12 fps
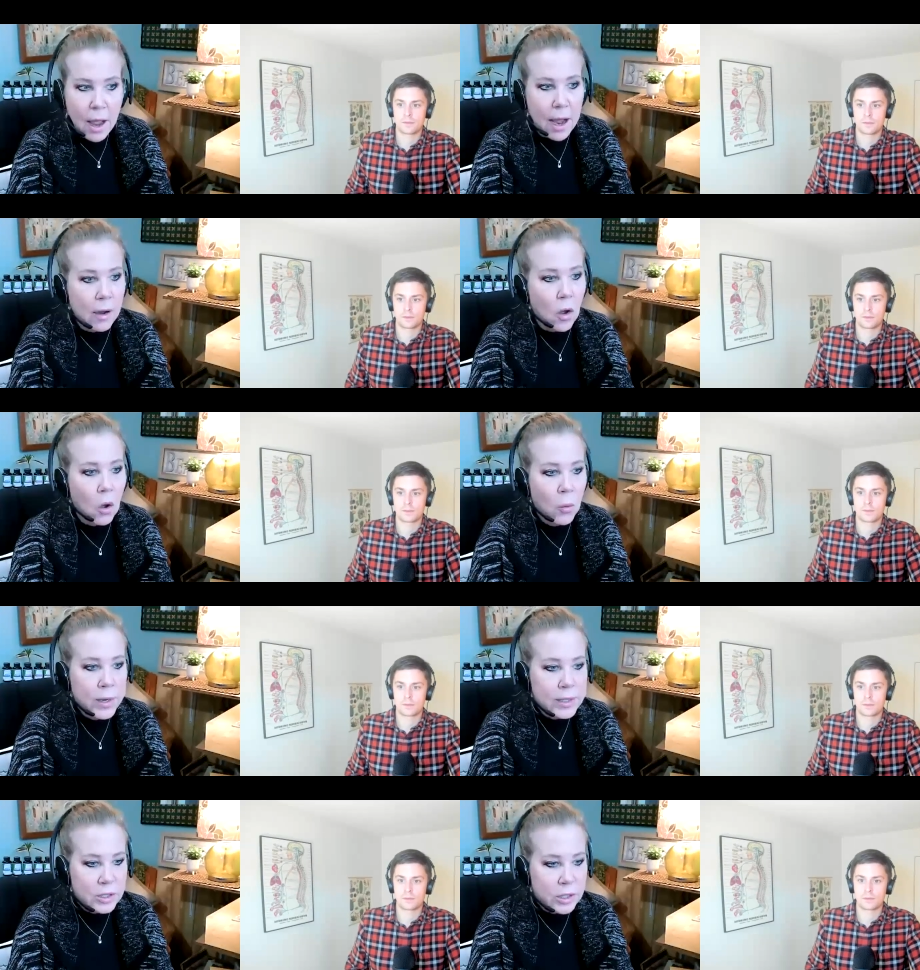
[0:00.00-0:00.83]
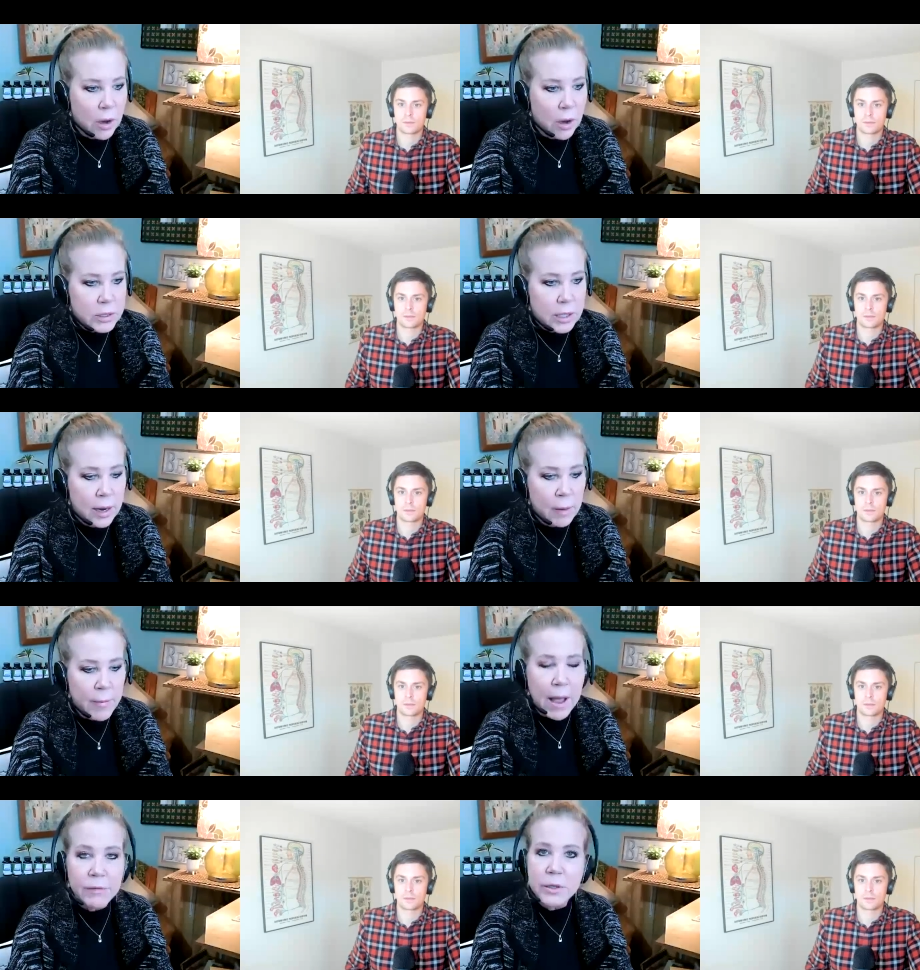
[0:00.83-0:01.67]
Speaker 1: I always start
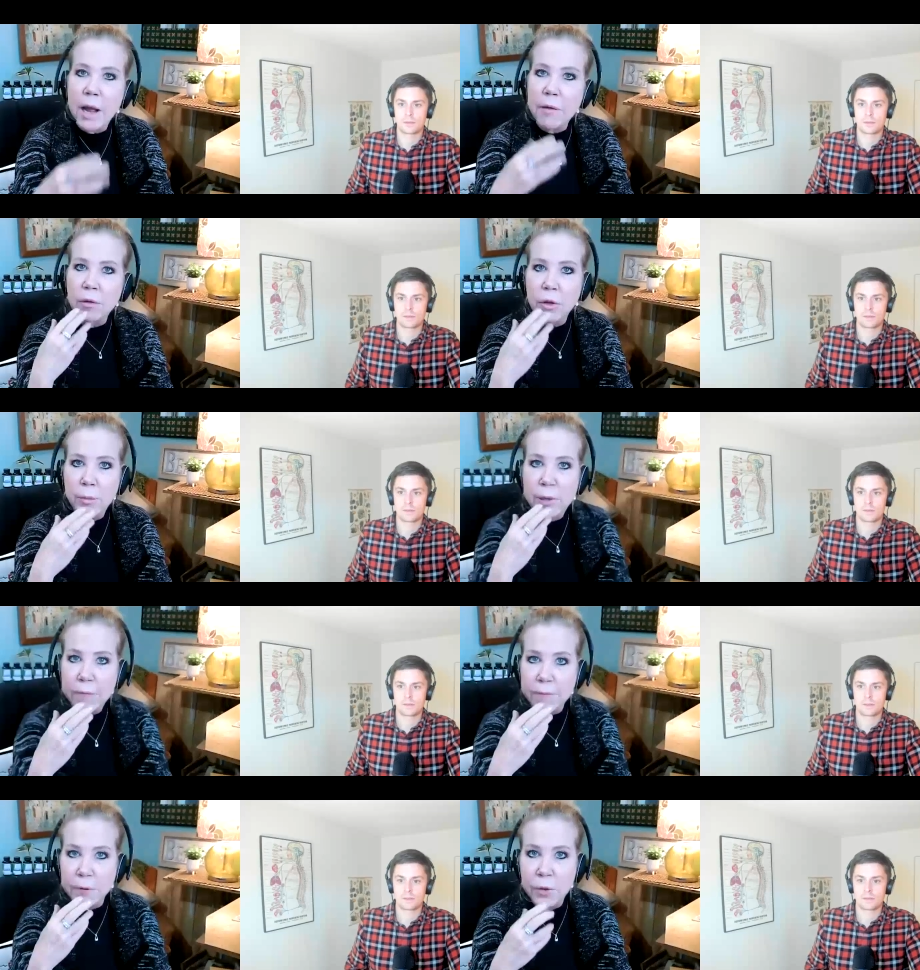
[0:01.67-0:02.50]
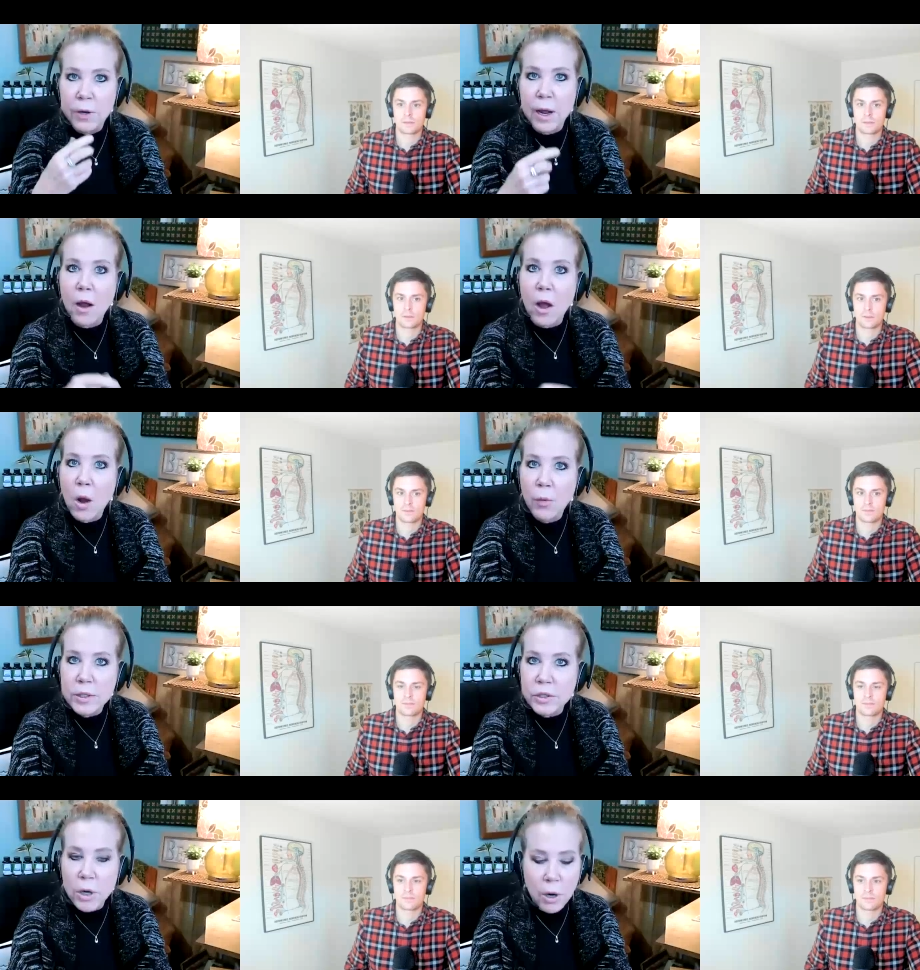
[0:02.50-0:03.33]
um, after I have a little bit of food. I
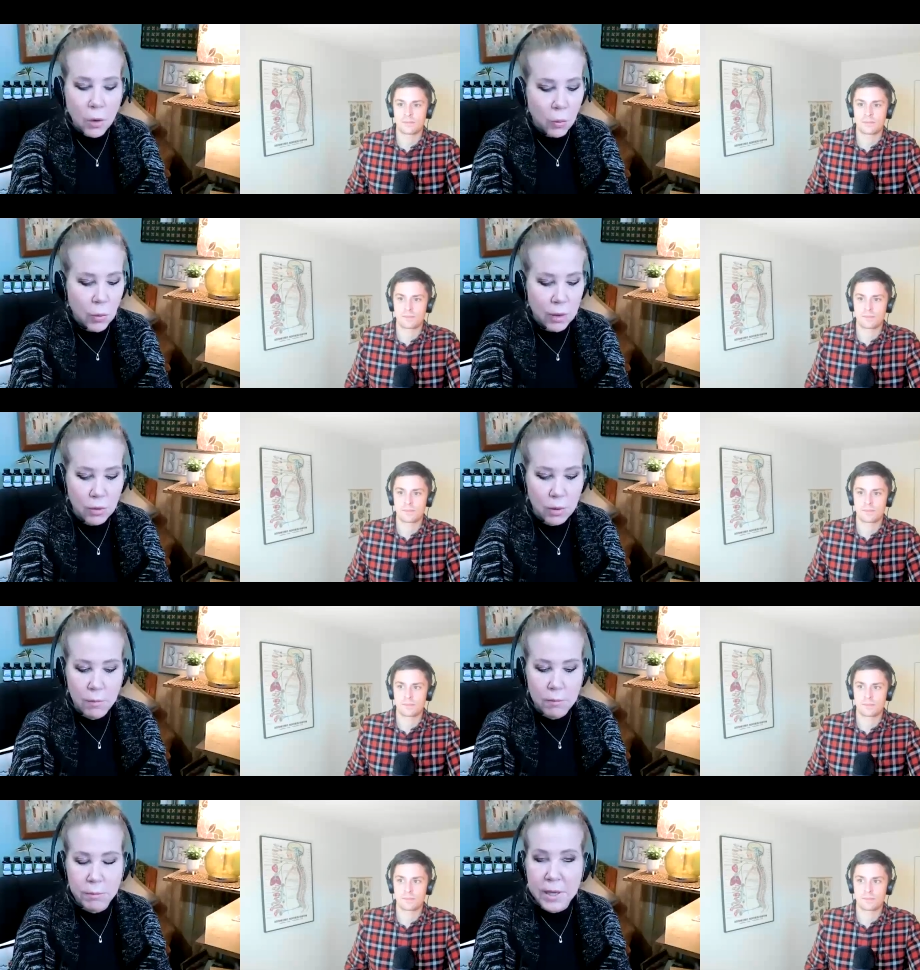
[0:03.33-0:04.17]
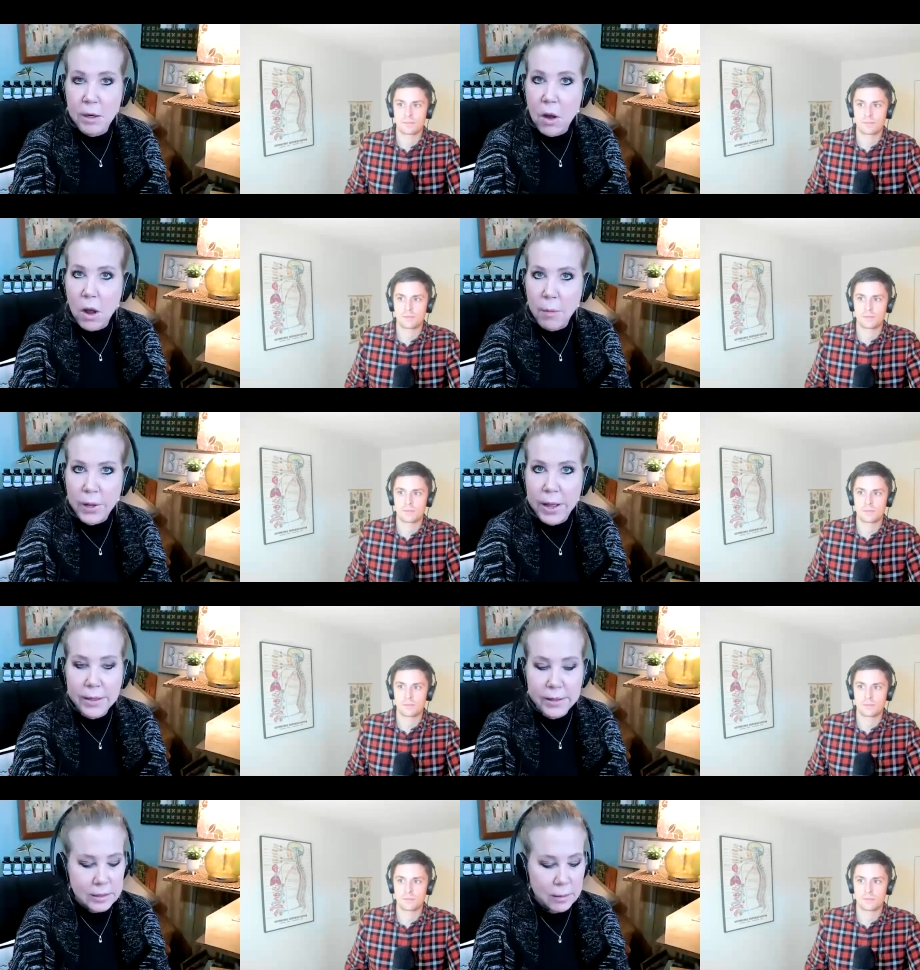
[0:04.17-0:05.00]
always start with B
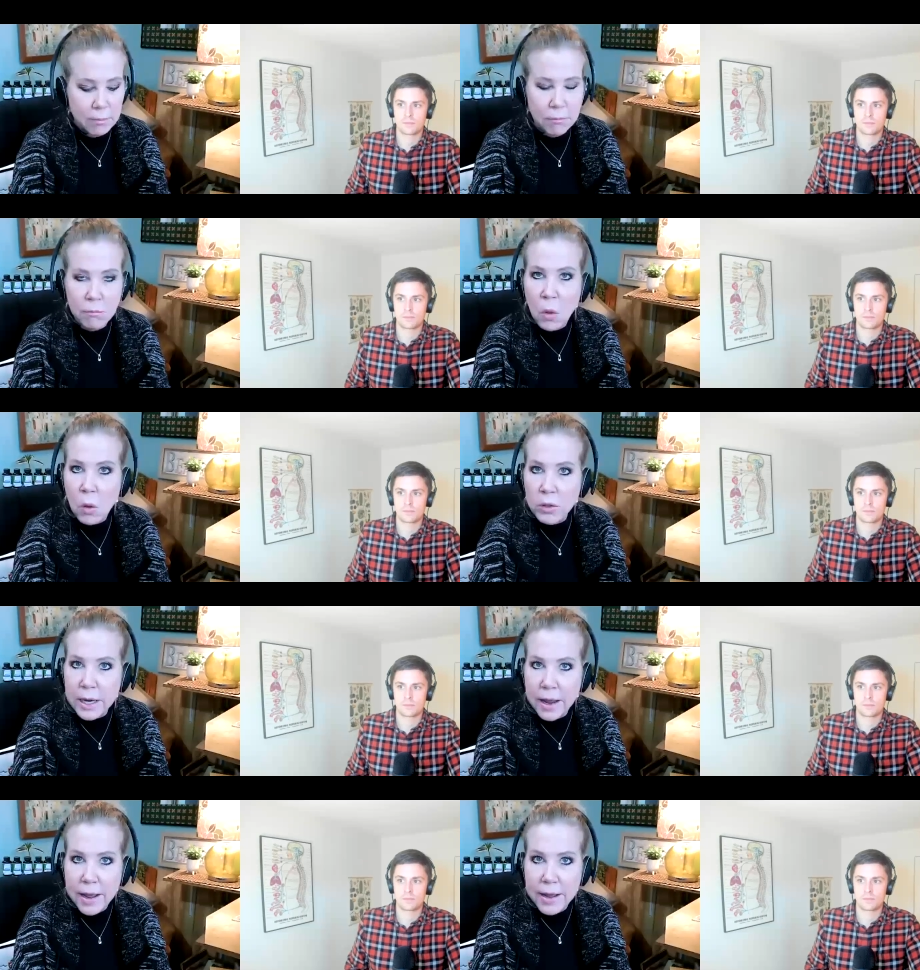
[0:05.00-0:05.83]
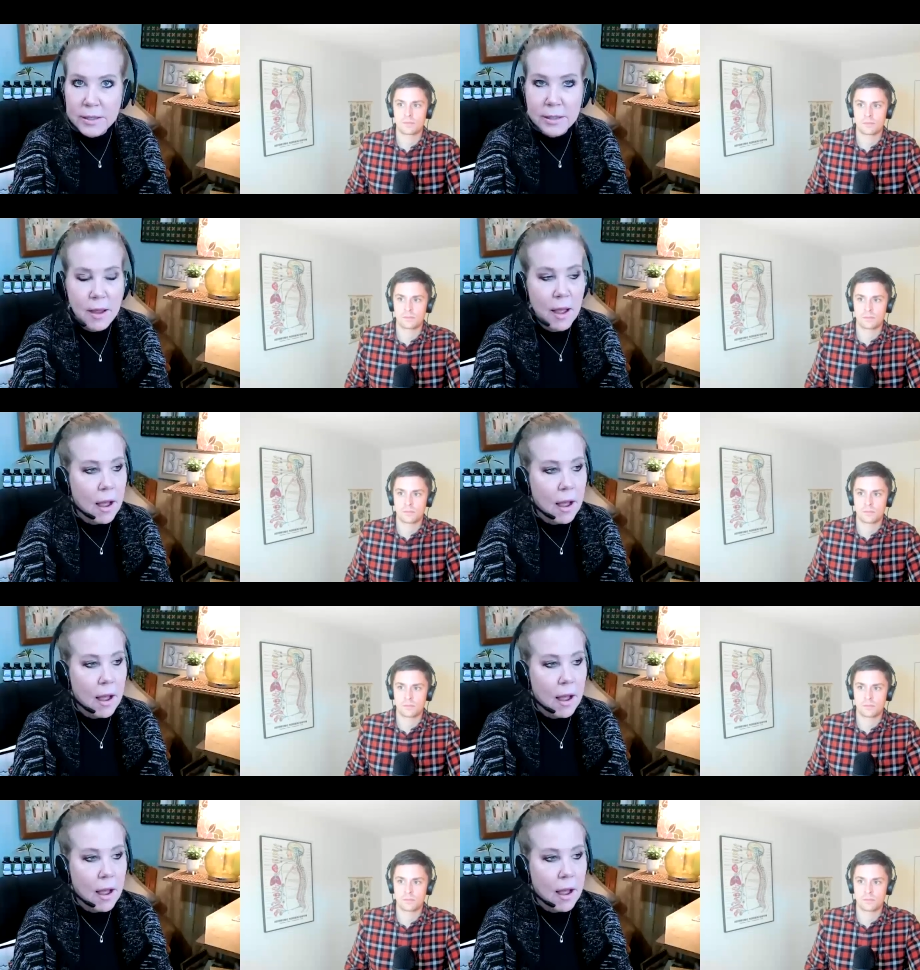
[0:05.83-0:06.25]
complex, multis.